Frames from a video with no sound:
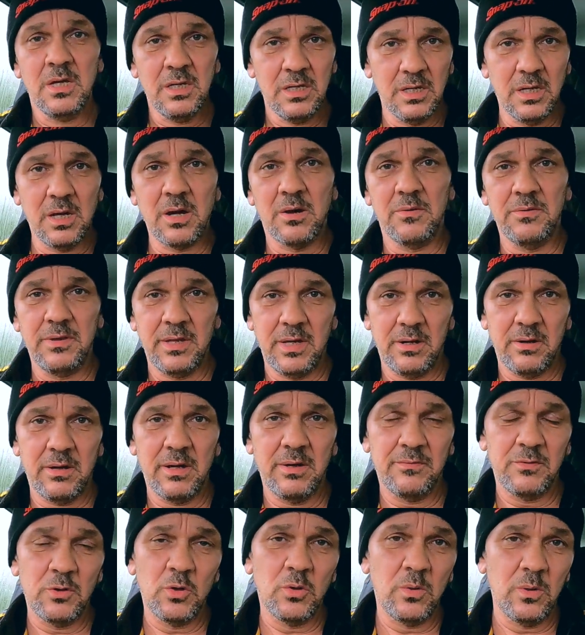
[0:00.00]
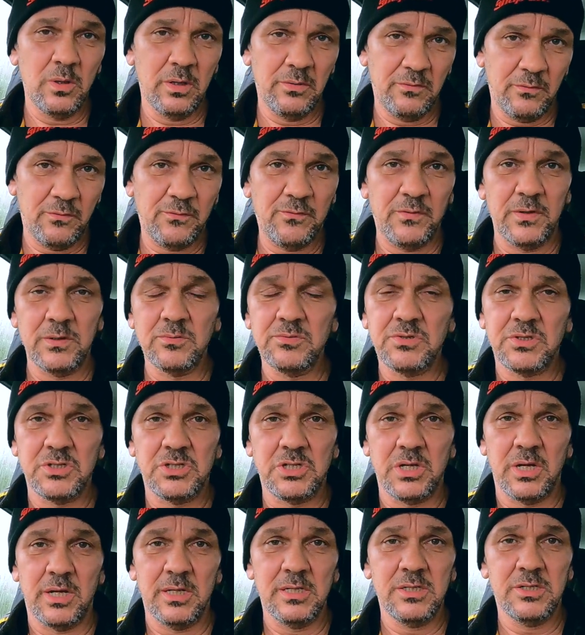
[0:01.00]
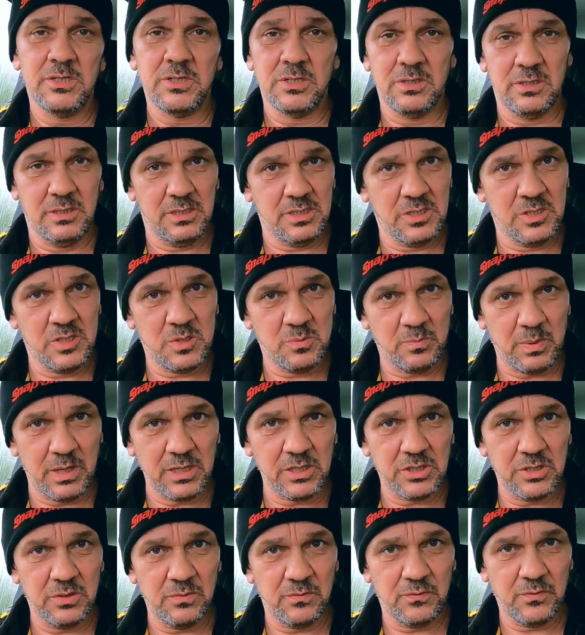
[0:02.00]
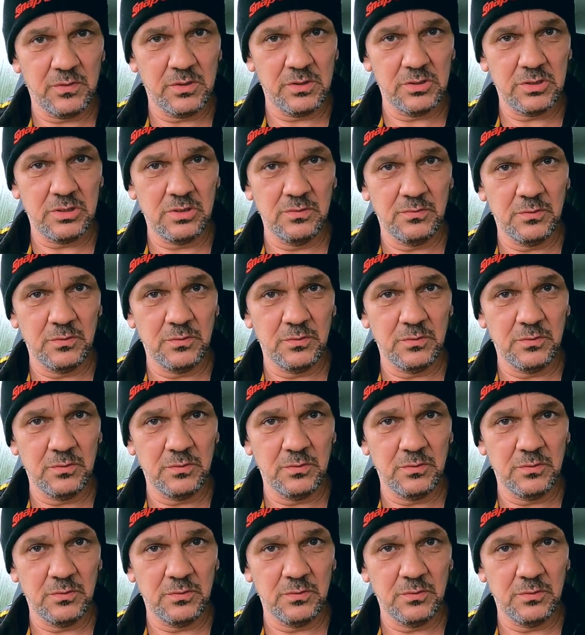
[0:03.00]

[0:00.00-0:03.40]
you go in there, have an oil and filter change and an inspection first